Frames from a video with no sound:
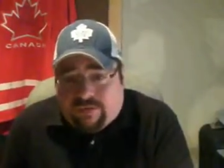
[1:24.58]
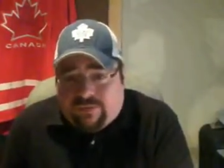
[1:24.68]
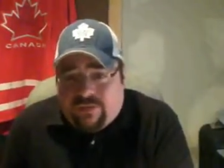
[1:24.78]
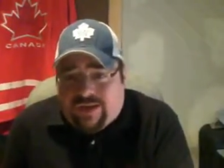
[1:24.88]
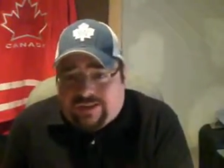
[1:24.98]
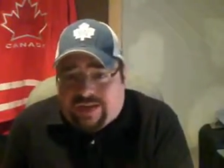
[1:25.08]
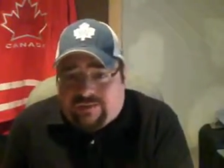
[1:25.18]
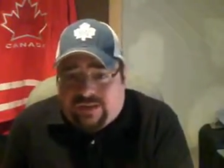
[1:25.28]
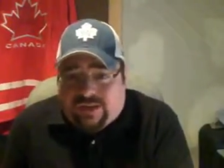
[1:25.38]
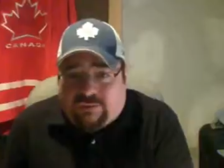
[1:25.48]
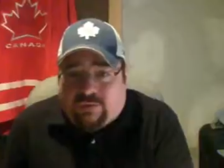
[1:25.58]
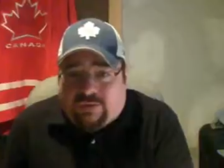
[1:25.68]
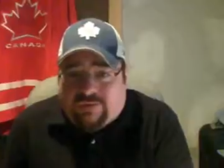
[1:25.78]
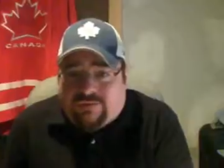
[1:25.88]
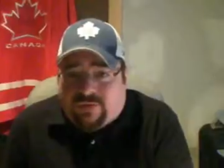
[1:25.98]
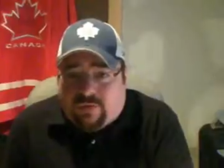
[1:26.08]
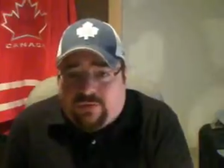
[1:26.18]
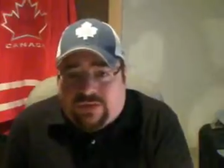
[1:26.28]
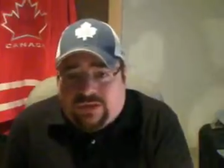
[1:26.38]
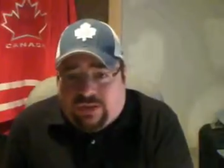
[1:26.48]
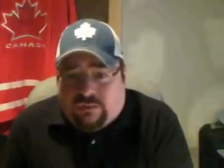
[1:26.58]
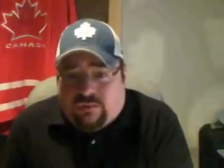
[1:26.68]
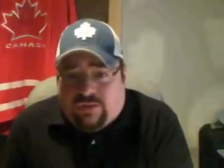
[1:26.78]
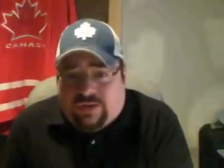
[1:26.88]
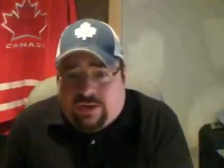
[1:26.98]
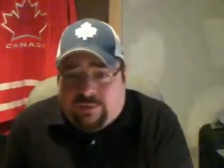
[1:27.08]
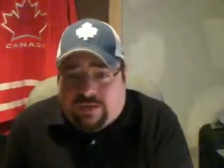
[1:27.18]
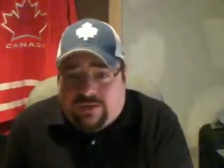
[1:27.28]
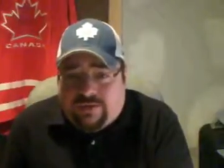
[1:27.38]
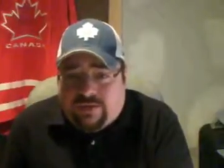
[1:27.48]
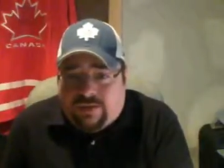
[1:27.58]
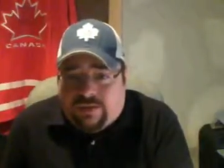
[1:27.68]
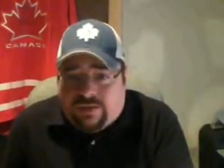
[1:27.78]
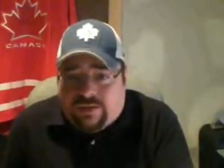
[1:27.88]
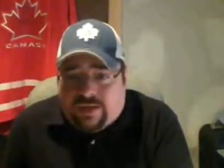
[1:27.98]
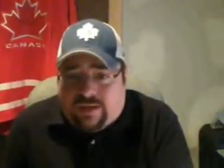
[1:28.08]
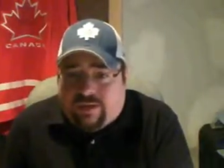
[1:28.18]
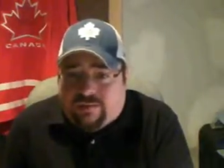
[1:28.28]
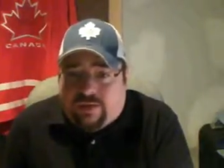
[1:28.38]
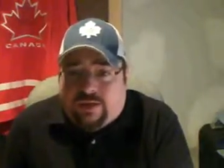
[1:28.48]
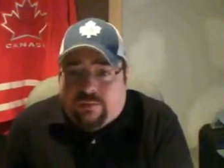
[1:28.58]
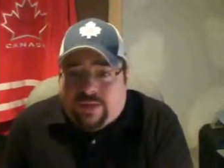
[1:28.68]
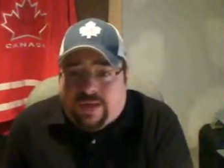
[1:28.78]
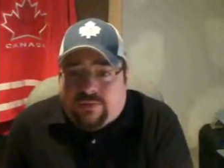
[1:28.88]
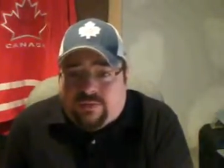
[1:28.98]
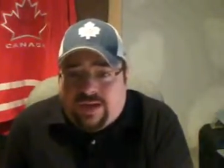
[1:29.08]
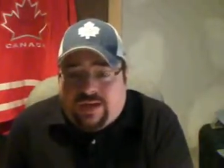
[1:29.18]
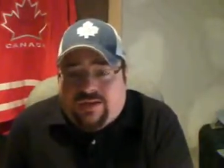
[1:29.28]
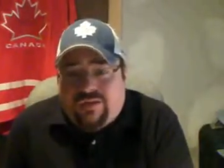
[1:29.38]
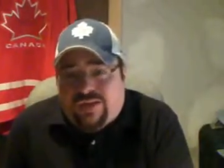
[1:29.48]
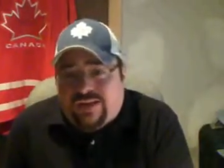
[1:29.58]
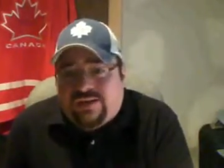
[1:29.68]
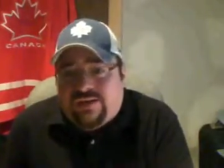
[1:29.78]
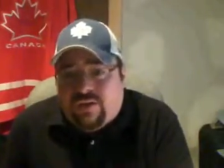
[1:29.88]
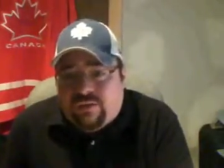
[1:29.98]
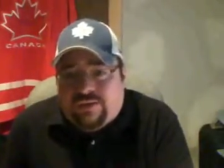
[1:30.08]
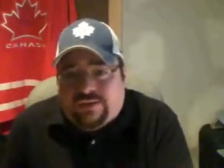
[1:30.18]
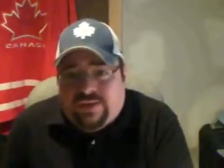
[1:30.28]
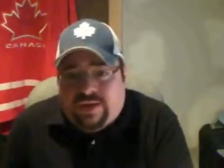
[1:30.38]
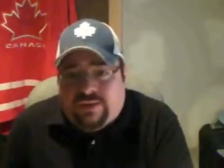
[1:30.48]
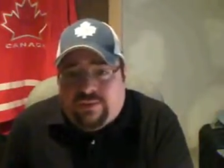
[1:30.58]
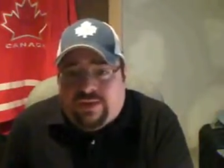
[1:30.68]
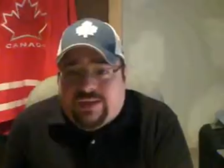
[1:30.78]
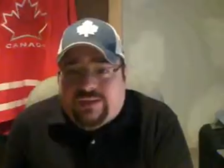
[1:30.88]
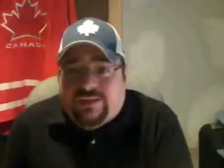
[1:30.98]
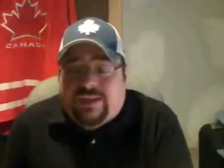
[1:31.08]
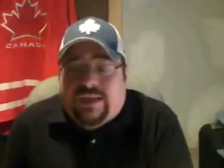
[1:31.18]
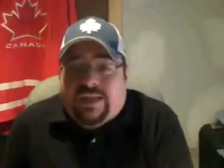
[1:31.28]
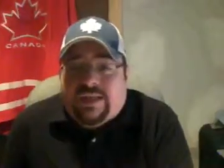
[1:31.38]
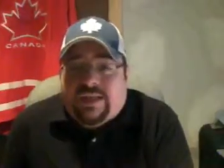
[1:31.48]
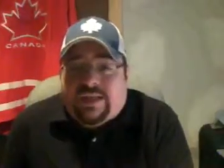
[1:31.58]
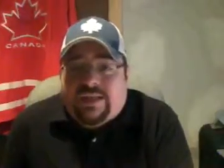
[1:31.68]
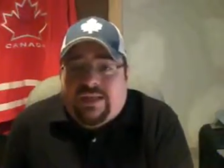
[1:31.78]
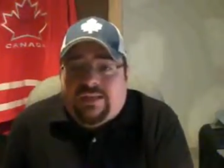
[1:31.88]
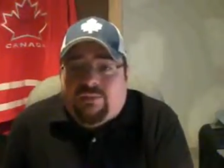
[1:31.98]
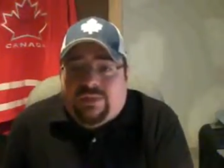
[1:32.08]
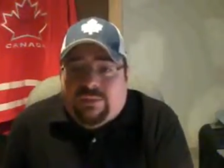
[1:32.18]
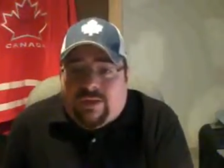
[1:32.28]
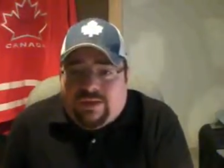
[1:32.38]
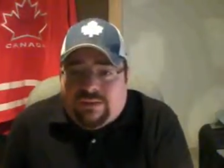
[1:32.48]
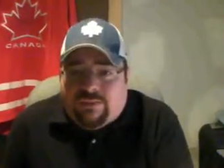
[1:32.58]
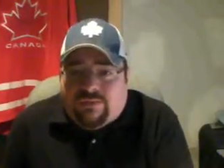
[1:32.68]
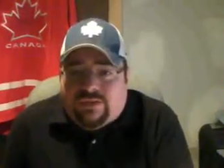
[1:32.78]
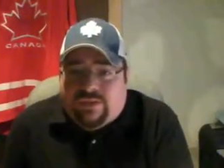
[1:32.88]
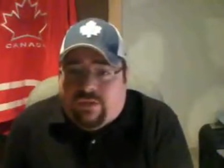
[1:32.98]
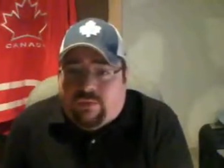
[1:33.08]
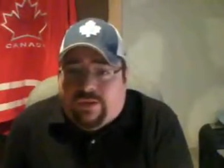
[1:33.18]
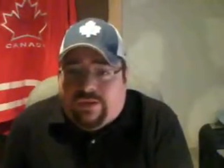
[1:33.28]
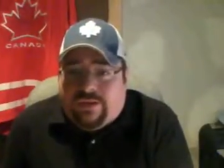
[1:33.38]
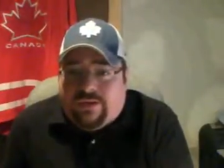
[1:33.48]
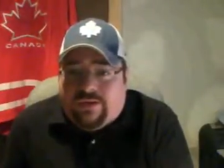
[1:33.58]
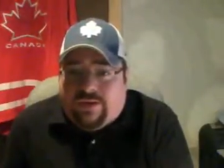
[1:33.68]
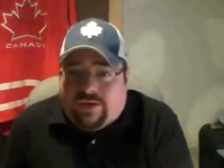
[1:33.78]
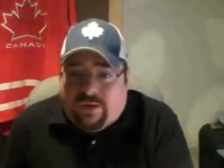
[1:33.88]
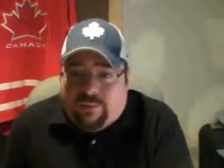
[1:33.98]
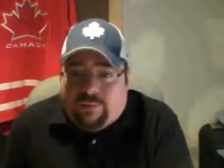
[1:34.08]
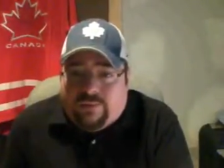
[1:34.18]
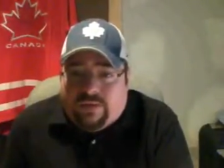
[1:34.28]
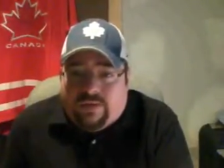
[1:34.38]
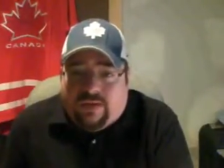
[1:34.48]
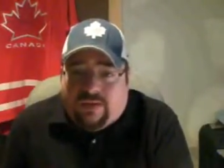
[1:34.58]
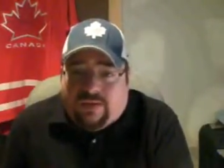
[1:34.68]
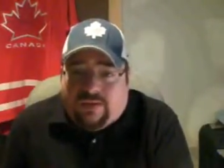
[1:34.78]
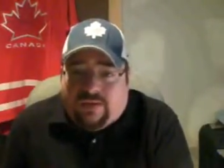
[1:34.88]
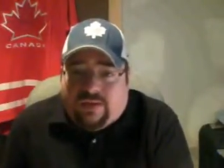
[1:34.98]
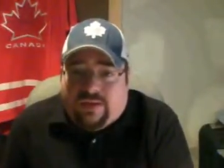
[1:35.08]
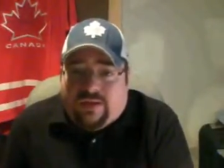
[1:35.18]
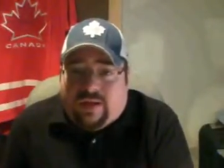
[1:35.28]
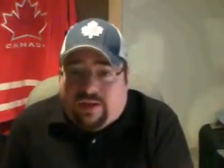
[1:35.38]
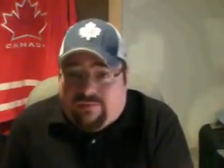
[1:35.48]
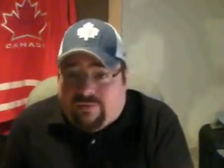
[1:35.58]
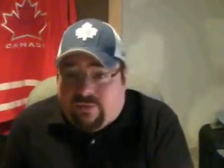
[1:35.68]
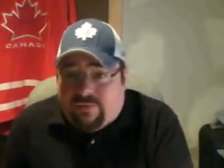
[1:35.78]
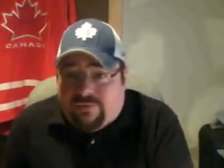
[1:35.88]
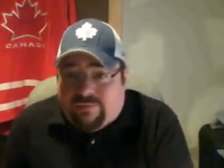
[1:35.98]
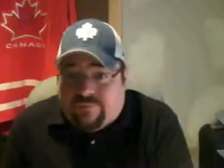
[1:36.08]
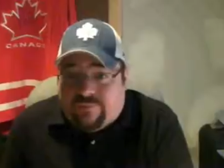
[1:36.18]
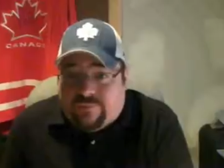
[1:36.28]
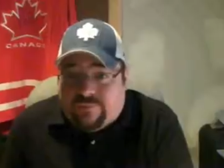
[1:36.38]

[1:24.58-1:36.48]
Now, if you guys have a jailbroken phone or a jailbroken iPod, and you're running blackra1n, you guys know this guy because he is responsible for jailbreaking the i the iPhone